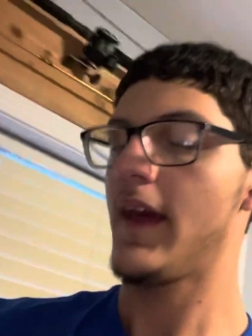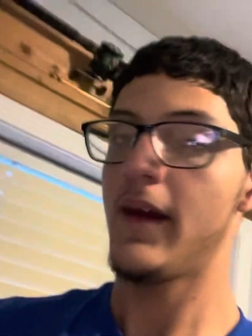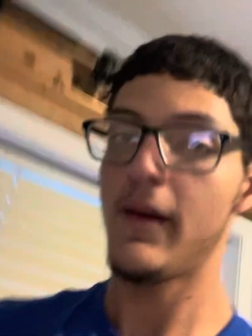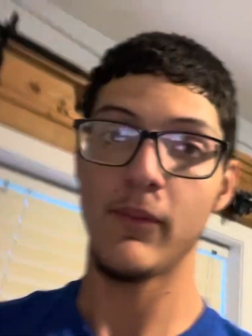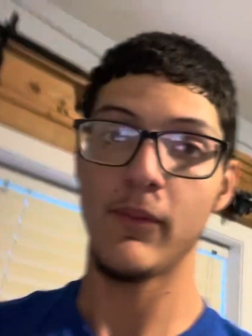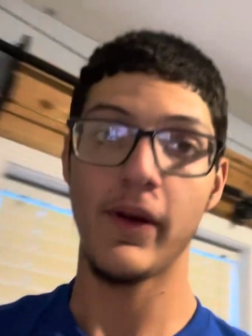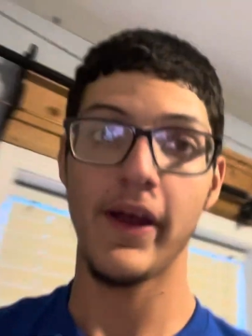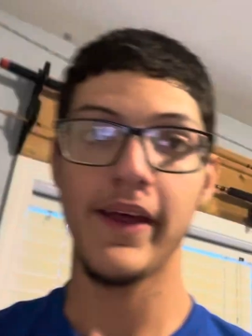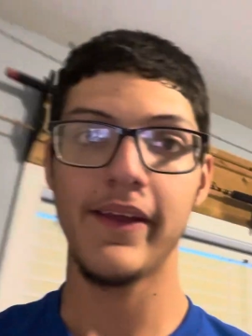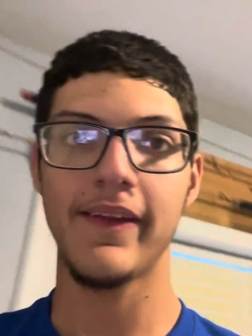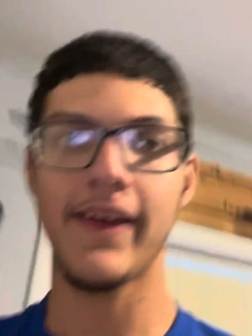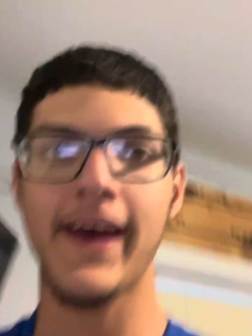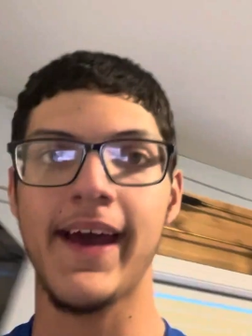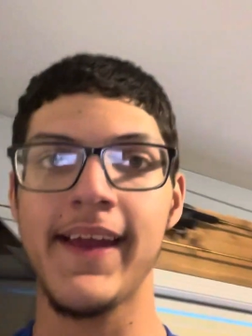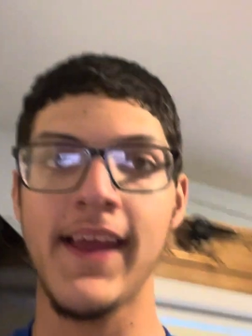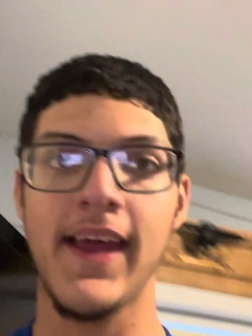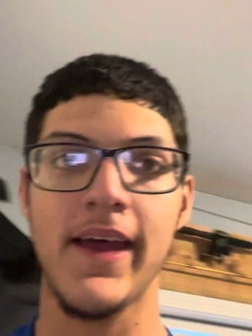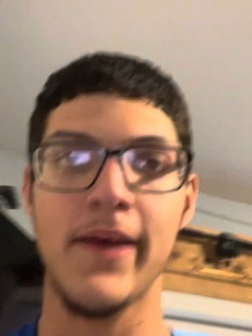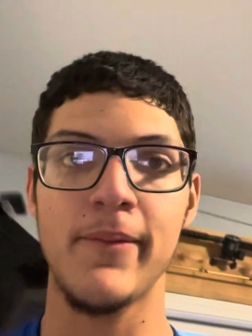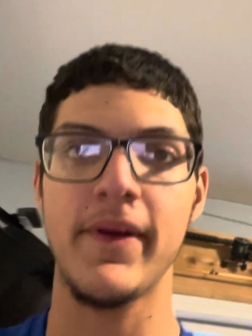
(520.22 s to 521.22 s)
Well, I
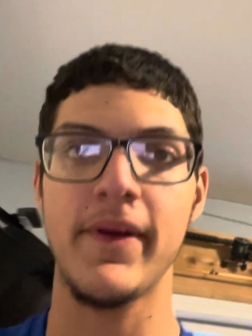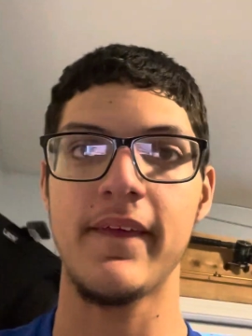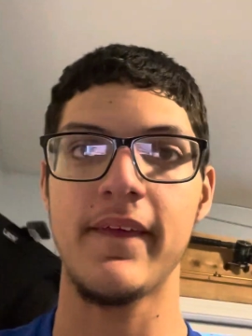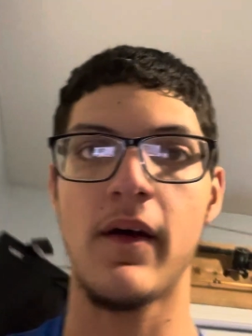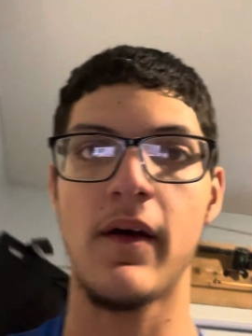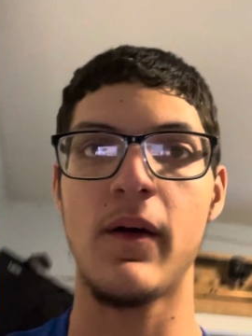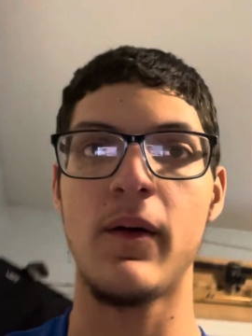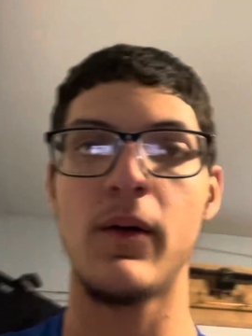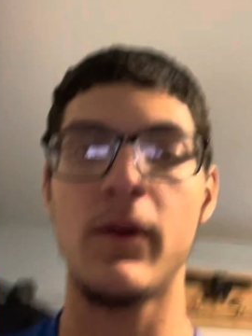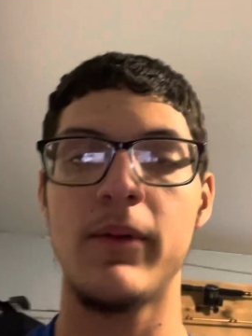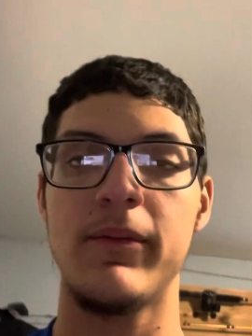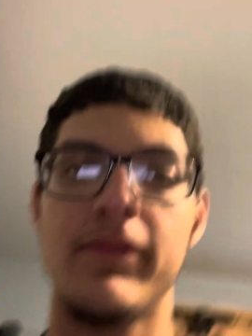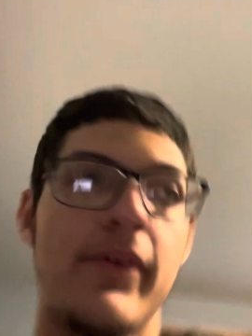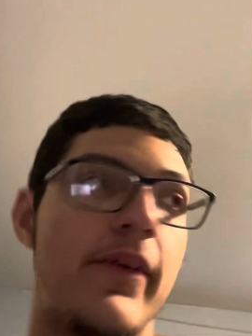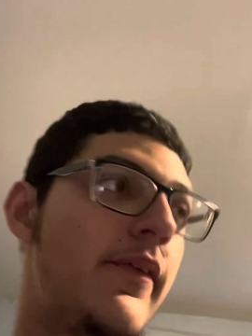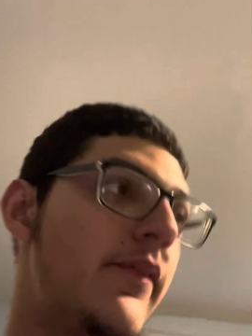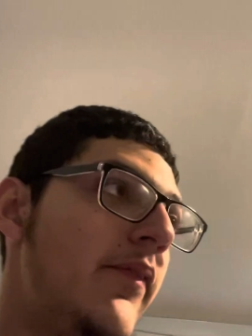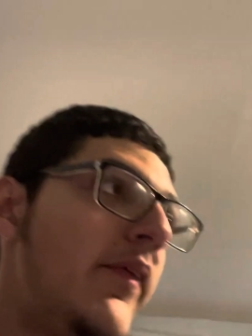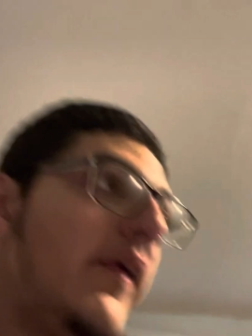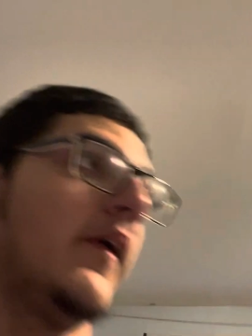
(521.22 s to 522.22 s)
have been home for
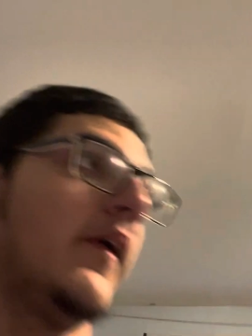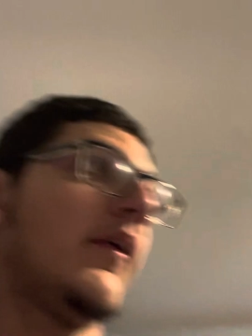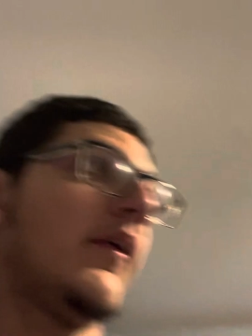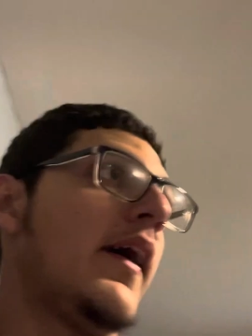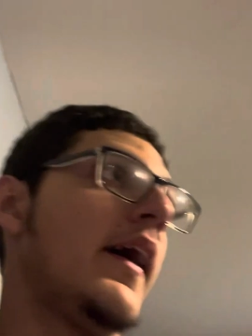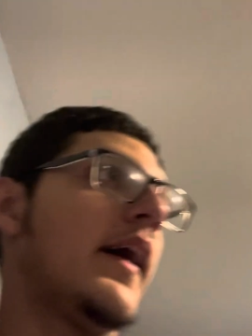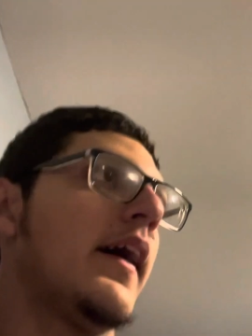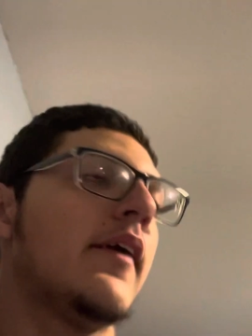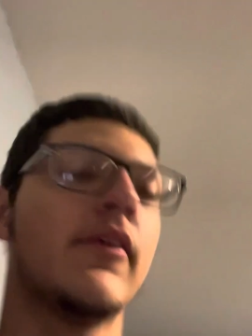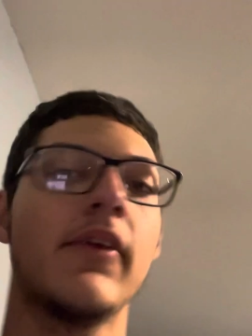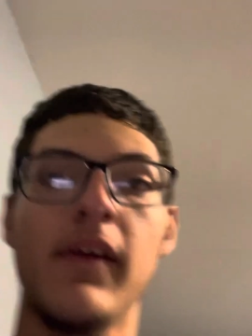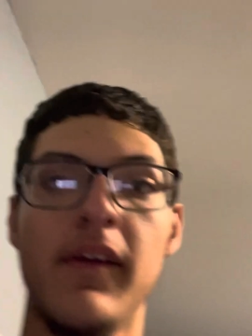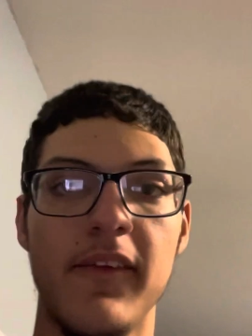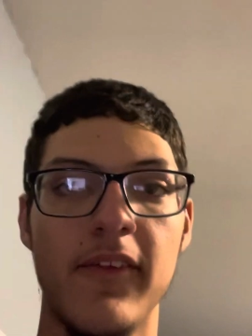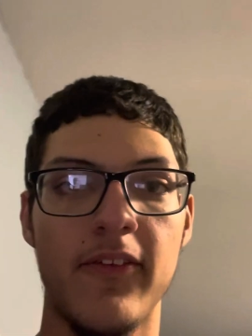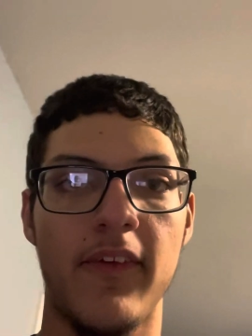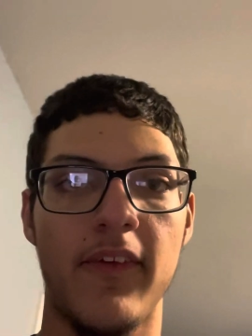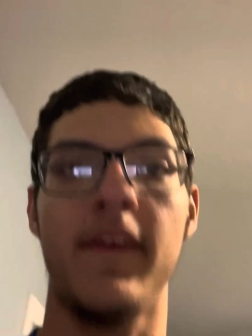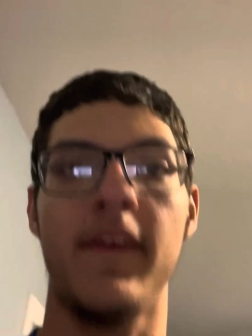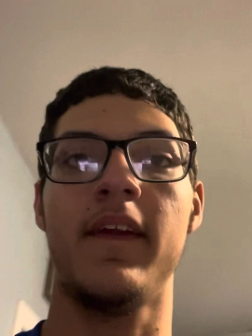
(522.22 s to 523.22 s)
a few
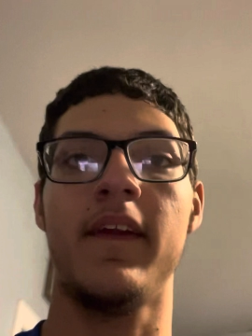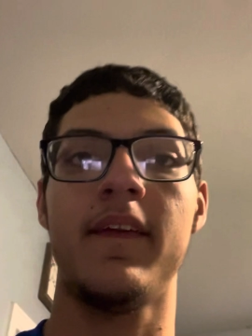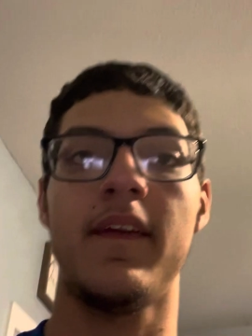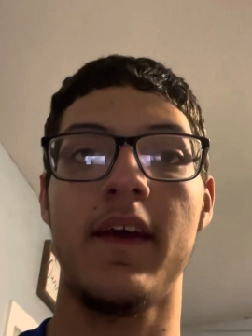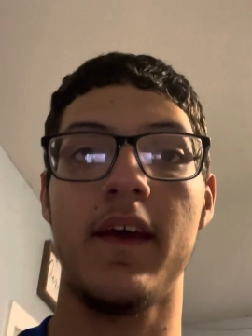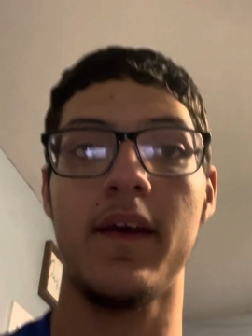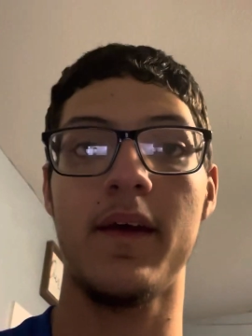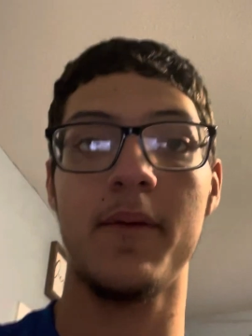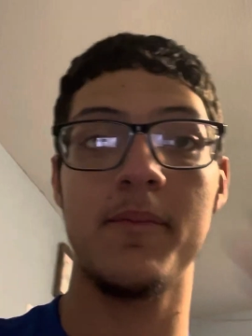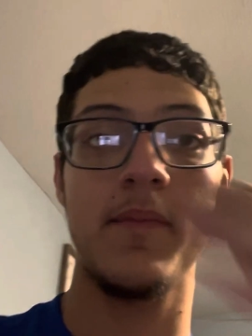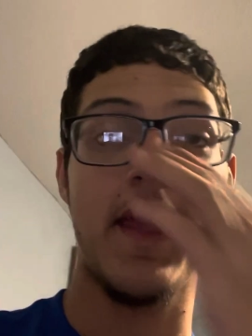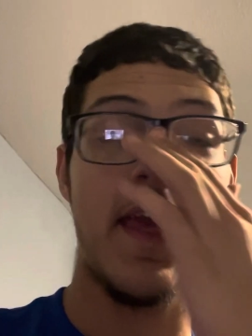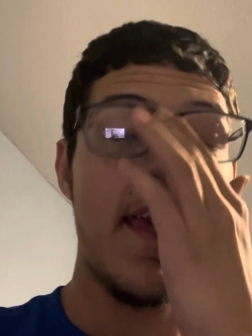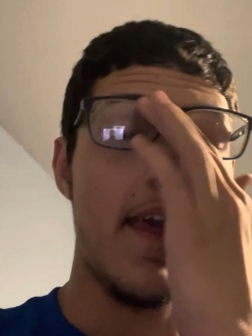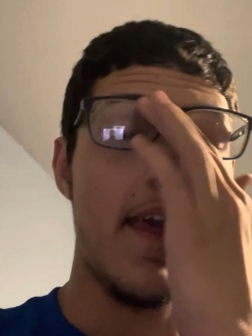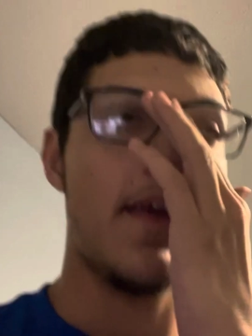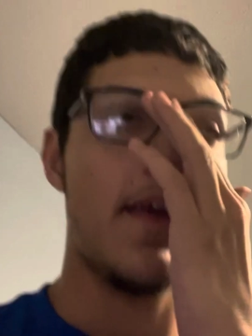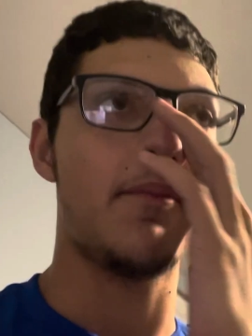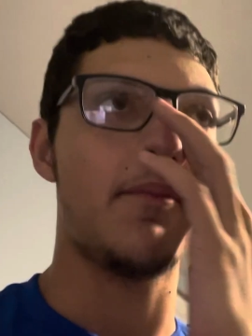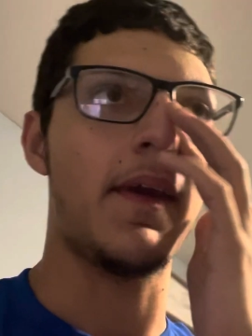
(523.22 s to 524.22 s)
hours and um,
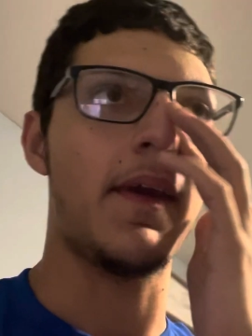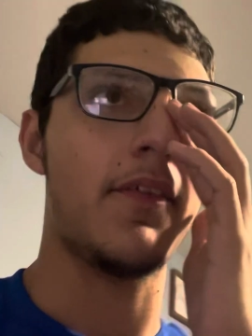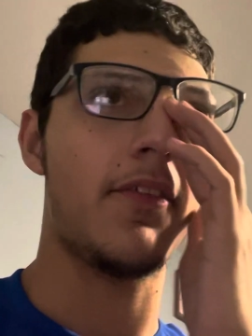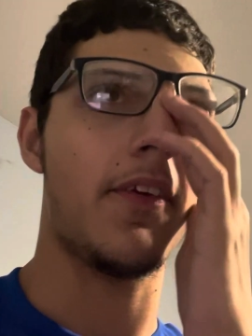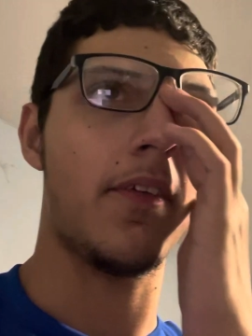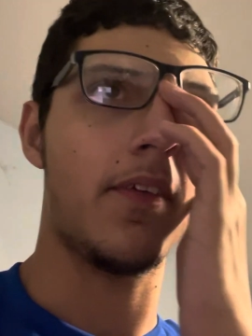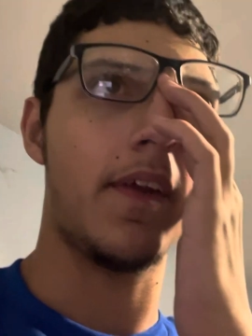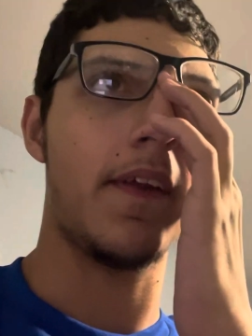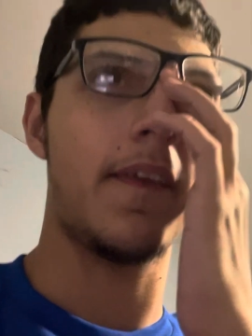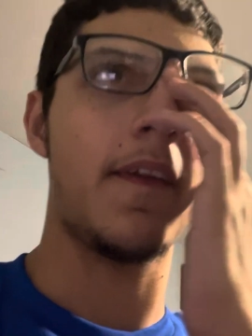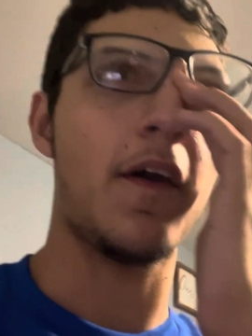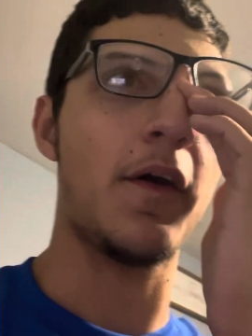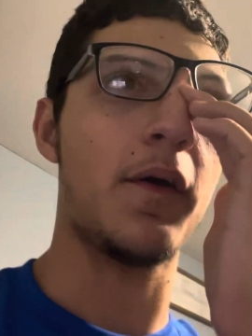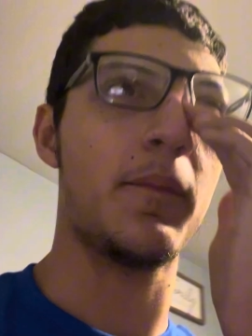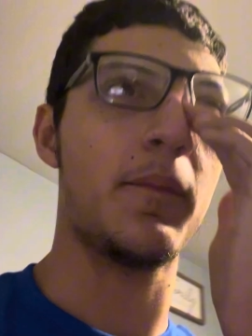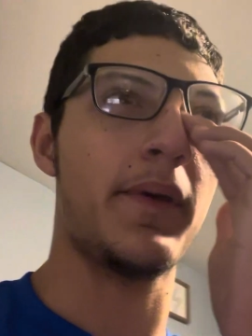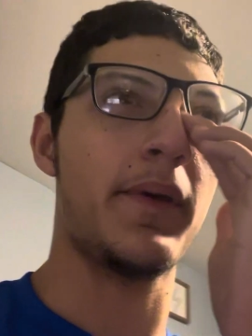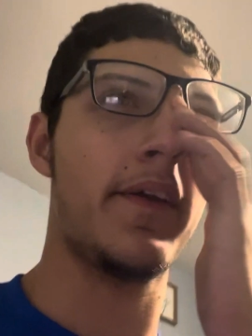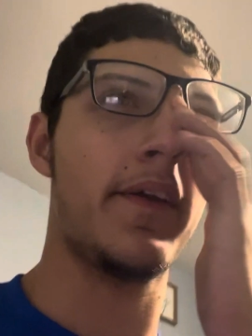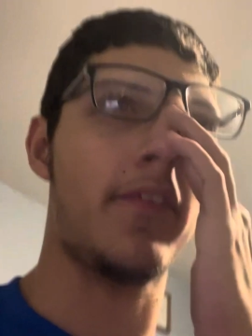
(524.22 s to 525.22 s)
basically no
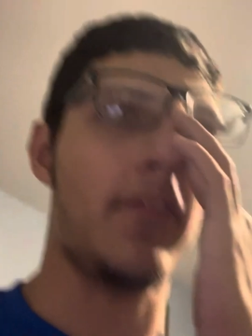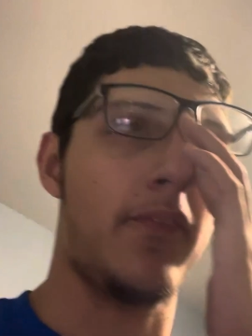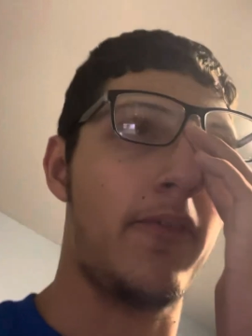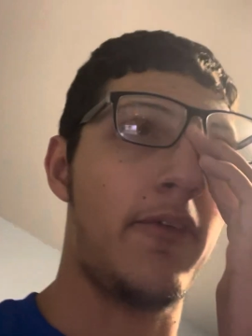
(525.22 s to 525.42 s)
bus